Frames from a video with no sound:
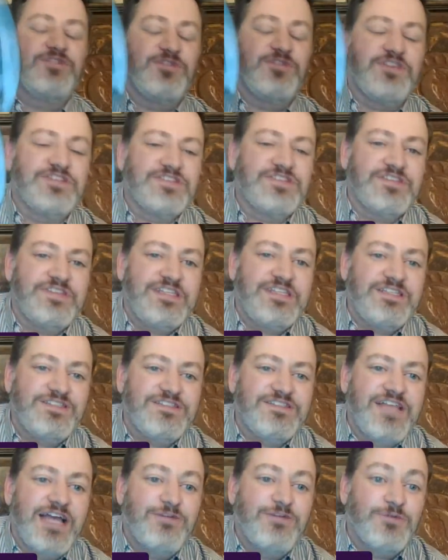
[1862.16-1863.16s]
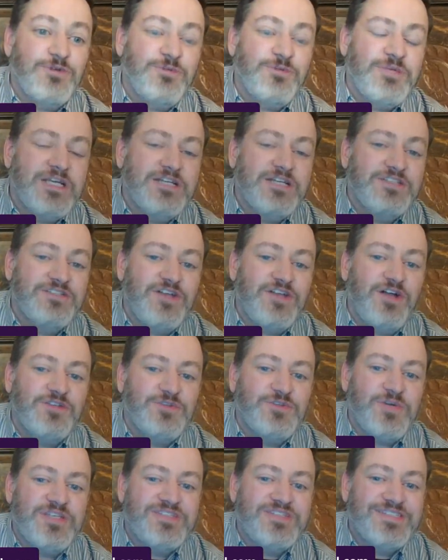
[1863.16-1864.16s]
the slide rule because it's
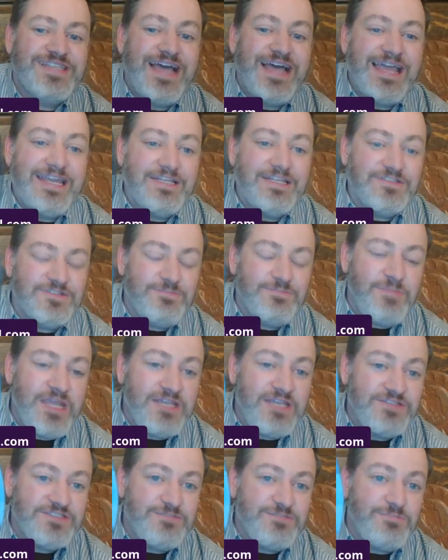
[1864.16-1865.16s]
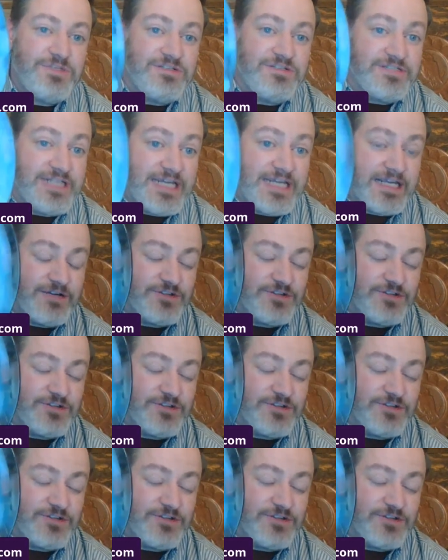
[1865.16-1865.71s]
also a science-based building or